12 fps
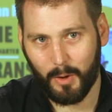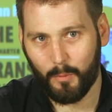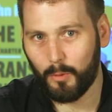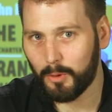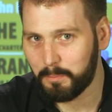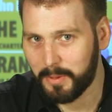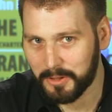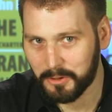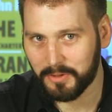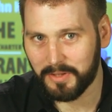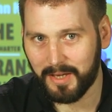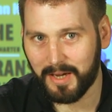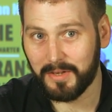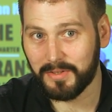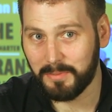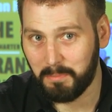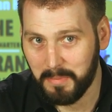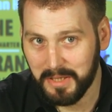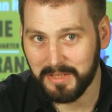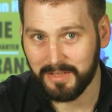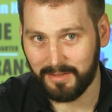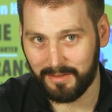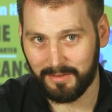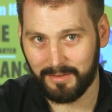What picture then has the
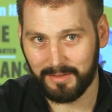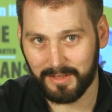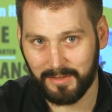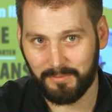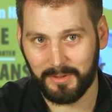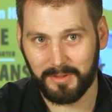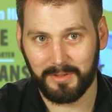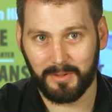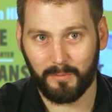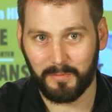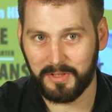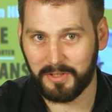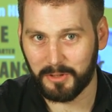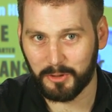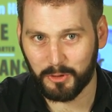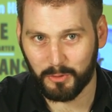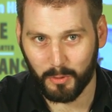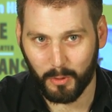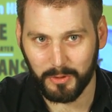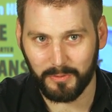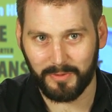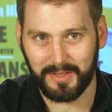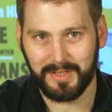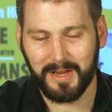media given of this
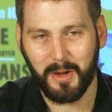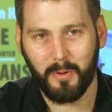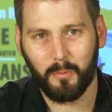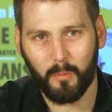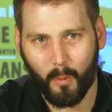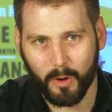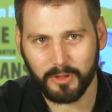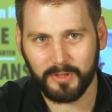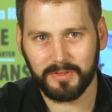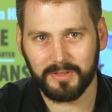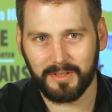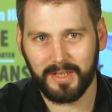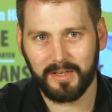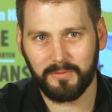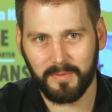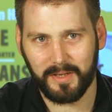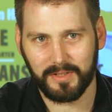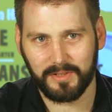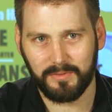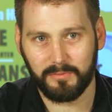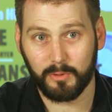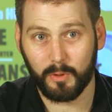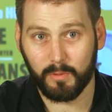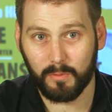extraordinary Washington led offensive
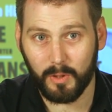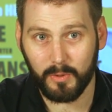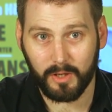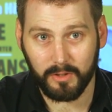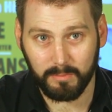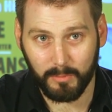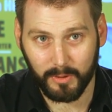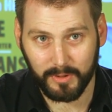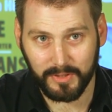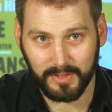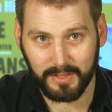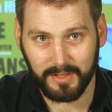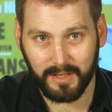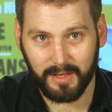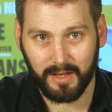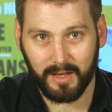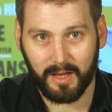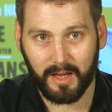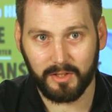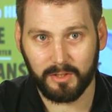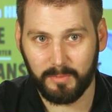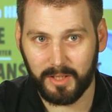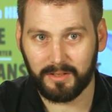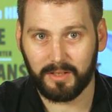to erode our democracy and to
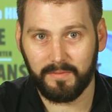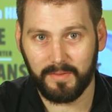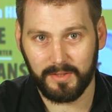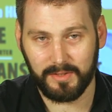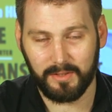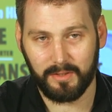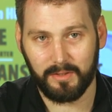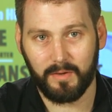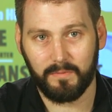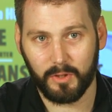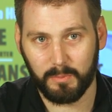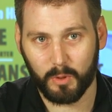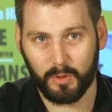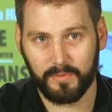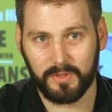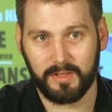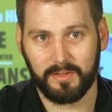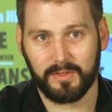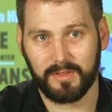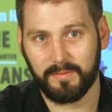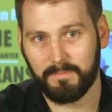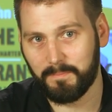make life easier for the profiteers.